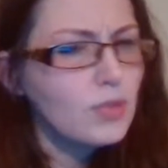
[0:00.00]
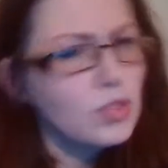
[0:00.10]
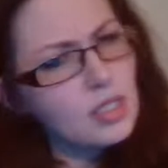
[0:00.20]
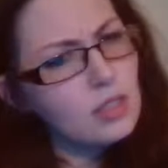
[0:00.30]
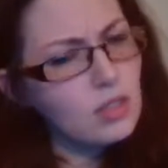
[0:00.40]

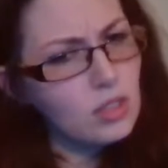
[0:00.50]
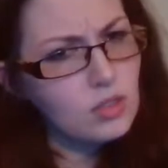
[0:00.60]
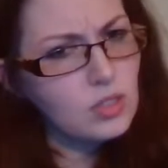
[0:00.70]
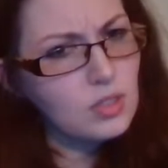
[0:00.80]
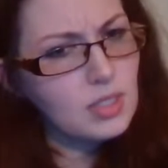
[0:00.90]
You
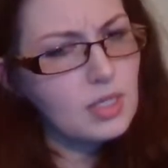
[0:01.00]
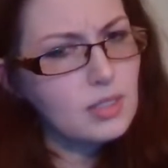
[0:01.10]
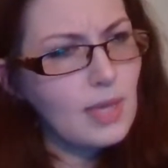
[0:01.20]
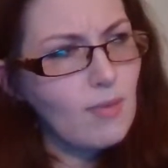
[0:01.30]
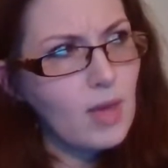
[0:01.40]
still seeing the
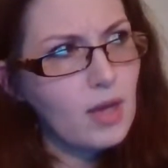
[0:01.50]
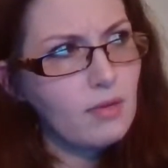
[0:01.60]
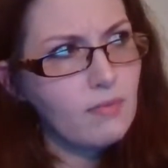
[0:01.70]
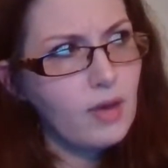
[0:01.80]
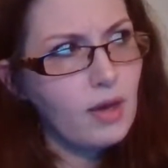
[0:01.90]
same amount
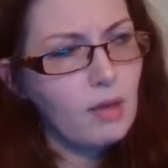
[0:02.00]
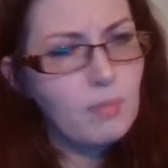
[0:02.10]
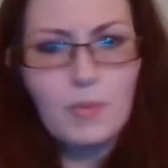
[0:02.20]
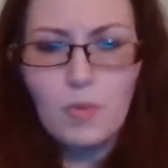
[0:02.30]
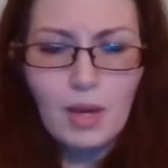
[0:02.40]
of
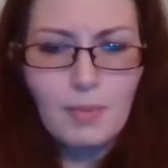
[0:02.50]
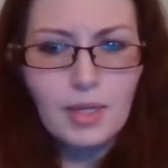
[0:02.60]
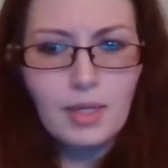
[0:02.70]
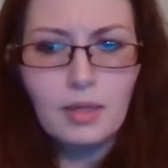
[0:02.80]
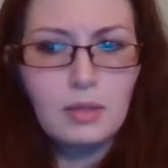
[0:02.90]
people coming
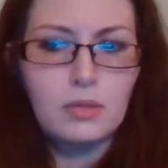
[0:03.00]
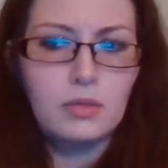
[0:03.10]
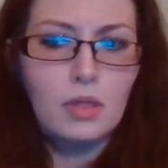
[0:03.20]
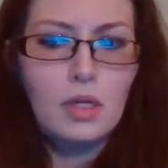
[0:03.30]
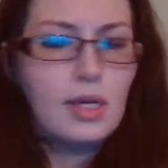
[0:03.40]
in,
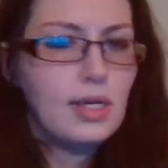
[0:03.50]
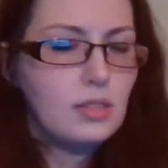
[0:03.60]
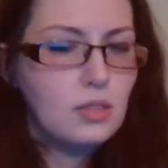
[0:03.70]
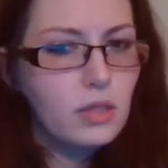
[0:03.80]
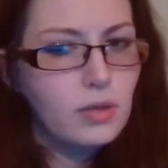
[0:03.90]
or has
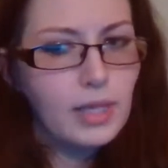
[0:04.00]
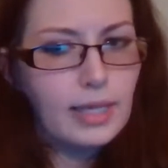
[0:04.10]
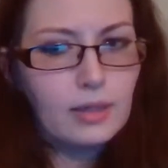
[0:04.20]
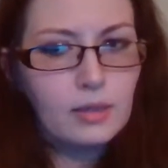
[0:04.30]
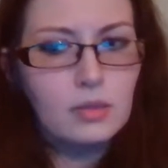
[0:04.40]
it slowed
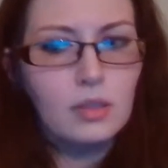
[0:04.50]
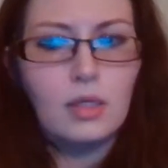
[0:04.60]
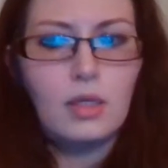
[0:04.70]
down?